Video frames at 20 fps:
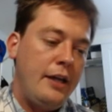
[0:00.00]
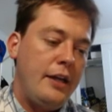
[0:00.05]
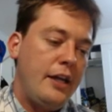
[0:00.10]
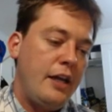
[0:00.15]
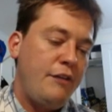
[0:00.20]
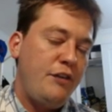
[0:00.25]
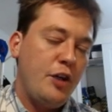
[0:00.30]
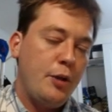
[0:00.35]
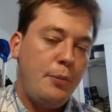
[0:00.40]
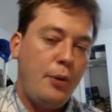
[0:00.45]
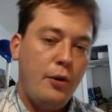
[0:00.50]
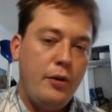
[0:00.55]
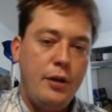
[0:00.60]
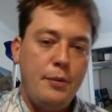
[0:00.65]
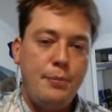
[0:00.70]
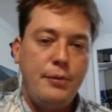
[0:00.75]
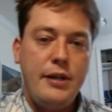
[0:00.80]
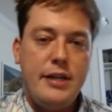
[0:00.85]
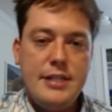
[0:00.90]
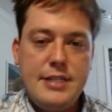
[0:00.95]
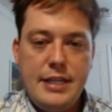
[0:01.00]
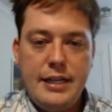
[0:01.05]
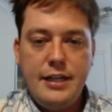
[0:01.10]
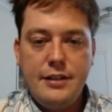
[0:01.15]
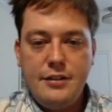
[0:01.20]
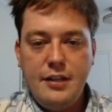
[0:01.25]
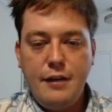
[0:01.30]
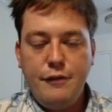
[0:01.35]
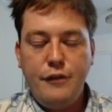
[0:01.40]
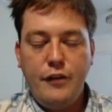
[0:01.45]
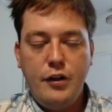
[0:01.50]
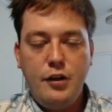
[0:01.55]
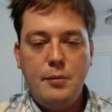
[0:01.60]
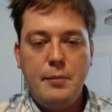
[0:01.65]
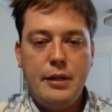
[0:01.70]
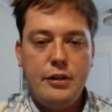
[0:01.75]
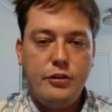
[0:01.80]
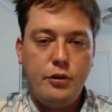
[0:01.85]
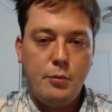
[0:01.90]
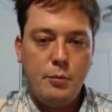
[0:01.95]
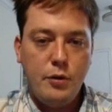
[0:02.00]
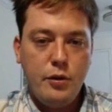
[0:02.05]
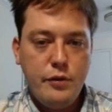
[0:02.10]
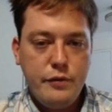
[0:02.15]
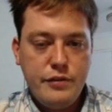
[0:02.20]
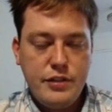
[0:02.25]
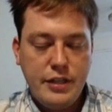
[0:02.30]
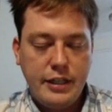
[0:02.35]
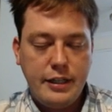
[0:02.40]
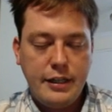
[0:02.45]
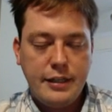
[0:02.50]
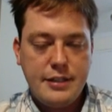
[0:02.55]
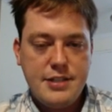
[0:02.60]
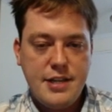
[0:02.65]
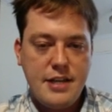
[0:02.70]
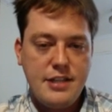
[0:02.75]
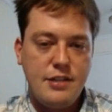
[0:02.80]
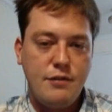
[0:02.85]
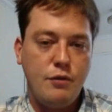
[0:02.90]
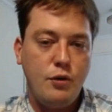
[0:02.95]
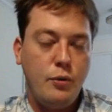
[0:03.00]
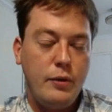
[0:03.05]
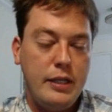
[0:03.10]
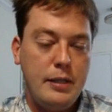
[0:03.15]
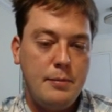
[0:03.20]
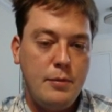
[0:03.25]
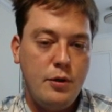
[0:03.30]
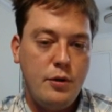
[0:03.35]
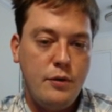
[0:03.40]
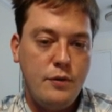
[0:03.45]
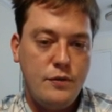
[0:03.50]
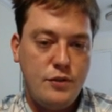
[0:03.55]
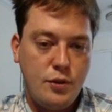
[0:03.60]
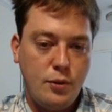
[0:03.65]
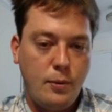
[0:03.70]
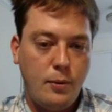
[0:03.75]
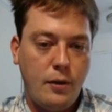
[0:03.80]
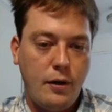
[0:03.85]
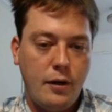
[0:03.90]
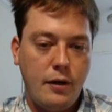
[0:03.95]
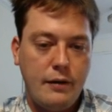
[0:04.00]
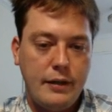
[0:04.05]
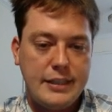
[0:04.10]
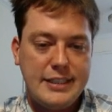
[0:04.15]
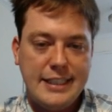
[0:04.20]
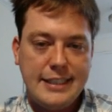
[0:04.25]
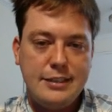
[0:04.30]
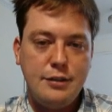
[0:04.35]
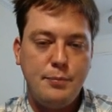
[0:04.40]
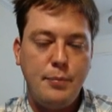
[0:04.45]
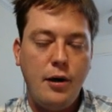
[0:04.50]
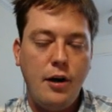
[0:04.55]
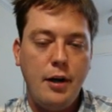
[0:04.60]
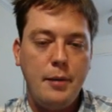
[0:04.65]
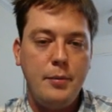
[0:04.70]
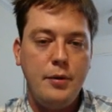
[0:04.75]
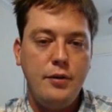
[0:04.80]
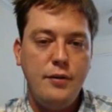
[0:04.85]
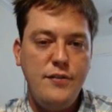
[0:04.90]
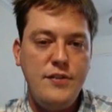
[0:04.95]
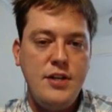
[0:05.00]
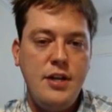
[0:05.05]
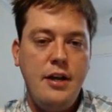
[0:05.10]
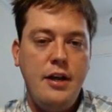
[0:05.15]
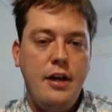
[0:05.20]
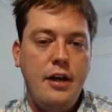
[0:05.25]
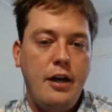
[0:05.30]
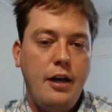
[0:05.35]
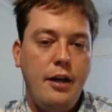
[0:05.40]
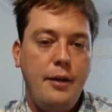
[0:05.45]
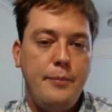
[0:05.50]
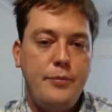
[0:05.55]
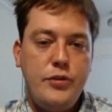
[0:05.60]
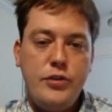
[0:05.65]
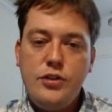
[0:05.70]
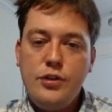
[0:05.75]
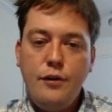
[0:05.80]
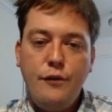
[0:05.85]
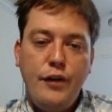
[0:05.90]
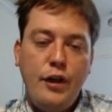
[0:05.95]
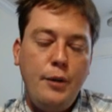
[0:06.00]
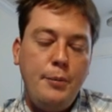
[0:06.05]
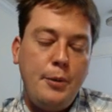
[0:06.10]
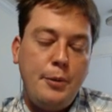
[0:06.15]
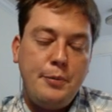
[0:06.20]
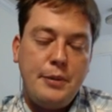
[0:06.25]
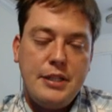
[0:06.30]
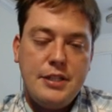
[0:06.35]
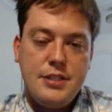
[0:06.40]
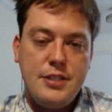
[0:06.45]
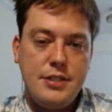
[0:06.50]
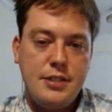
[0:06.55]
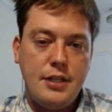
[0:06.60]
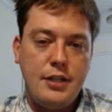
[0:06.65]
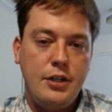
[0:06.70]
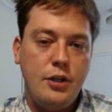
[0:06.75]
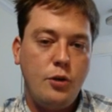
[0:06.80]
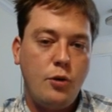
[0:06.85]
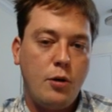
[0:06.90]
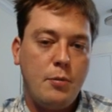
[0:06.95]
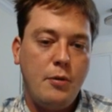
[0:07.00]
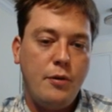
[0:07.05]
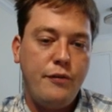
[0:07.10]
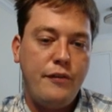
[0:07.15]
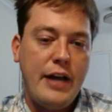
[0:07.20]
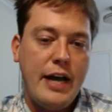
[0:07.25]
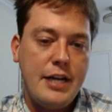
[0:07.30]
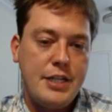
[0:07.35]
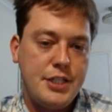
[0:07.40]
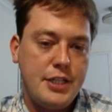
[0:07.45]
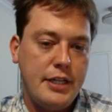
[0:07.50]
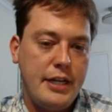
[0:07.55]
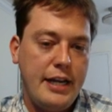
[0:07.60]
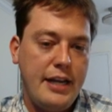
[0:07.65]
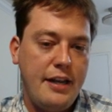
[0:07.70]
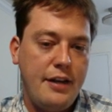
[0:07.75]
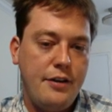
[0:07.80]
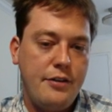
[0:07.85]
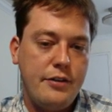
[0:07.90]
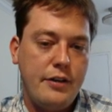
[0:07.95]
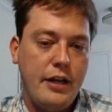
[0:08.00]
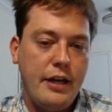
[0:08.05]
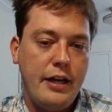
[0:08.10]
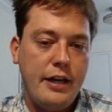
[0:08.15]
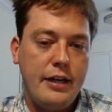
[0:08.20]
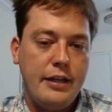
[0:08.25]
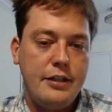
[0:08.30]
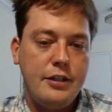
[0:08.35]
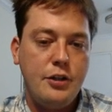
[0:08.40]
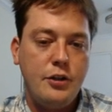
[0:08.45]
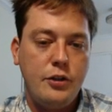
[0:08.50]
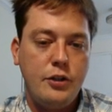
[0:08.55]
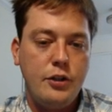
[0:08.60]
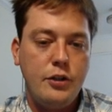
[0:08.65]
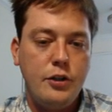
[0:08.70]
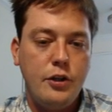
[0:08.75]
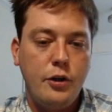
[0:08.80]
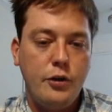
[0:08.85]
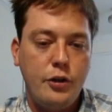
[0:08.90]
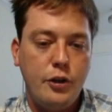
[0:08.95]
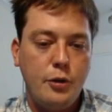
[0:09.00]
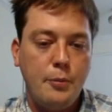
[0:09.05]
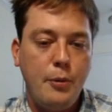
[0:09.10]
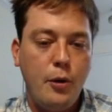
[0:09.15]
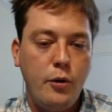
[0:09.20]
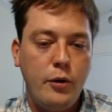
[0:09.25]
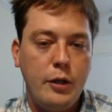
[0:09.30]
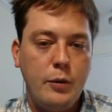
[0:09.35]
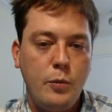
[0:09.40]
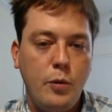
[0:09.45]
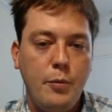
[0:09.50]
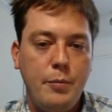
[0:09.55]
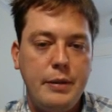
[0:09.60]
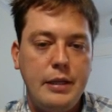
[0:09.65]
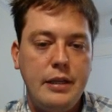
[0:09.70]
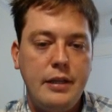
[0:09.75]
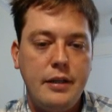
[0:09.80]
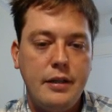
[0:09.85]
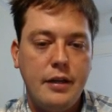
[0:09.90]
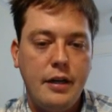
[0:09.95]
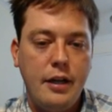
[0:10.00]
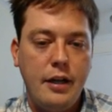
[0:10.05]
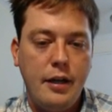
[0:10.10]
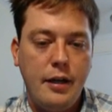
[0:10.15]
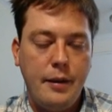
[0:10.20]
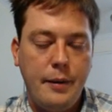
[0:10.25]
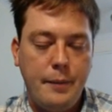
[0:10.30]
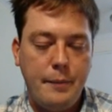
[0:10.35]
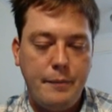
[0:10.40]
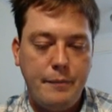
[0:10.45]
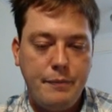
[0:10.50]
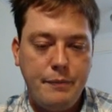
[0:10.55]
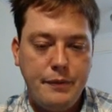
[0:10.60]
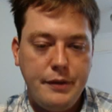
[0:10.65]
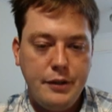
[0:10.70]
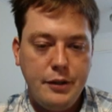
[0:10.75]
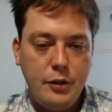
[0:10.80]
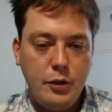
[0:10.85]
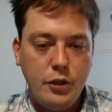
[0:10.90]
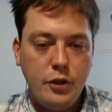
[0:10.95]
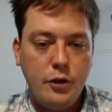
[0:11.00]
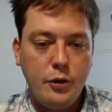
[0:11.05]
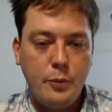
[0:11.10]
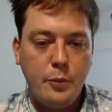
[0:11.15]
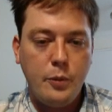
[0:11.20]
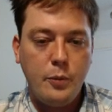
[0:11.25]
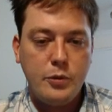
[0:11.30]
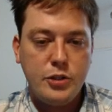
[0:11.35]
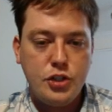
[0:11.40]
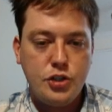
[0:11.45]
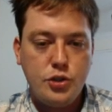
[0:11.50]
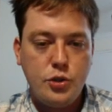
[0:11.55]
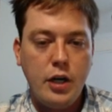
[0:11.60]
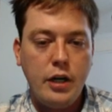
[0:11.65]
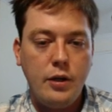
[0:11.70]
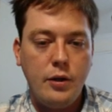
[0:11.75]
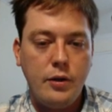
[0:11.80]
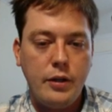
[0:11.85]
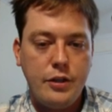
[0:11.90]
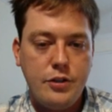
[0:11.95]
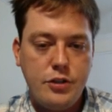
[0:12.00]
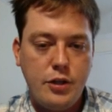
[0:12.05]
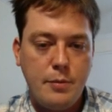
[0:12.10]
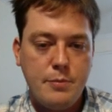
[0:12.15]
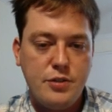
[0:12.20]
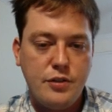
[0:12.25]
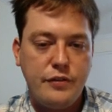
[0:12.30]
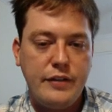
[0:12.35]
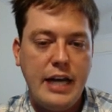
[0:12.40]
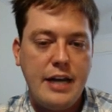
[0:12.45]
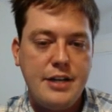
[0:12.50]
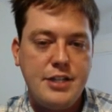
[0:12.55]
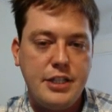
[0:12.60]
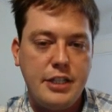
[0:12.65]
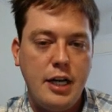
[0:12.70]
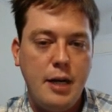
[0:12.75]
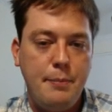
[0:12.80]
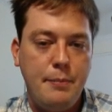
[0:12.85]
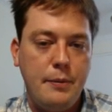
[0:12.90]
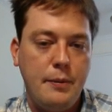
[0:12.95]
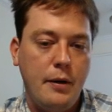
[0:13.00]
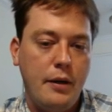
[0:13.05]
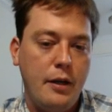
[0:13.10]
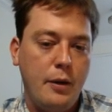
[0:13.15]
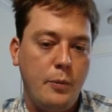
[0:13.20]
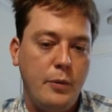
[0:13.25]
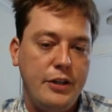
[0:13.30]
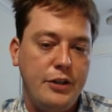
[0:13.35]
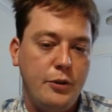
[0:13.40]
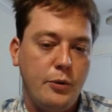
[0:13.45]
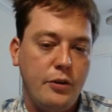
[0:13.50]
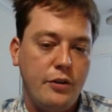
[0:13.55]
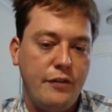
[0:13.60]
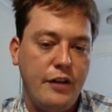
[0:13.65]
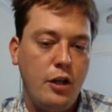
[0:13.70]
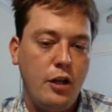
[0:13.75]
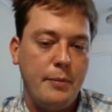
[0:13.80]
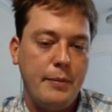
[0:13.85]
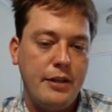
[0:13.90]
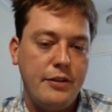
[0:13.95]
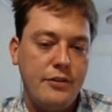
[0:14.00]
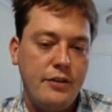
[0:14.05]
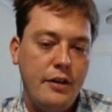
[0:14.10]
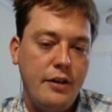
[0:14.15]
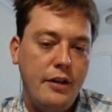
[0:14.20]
If your opponent plays anti-fundamental moves like excessive queen moves or excessive pawn moves, just develop your pieces in a normal fashion, and your opponent will be will struggle in terms of catching up with your development.